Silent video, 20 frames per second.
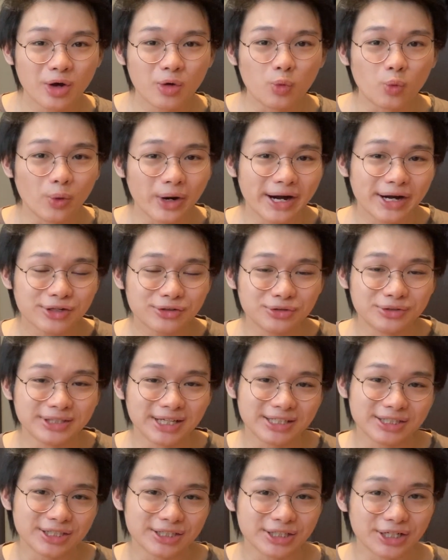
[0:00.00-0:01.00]
where to
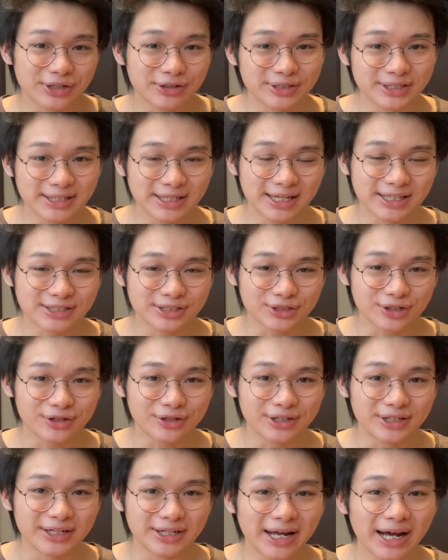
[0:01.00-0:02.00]
necessarily get
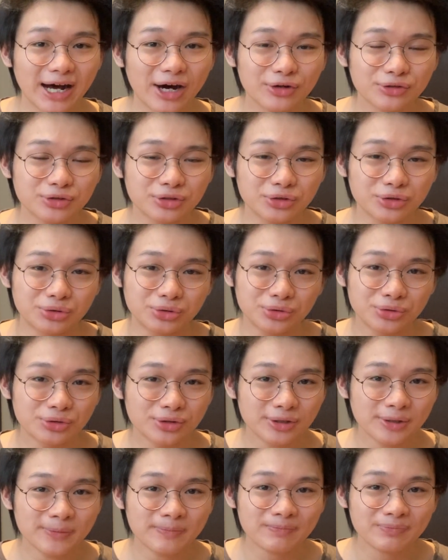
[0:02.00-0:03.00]
started, how to do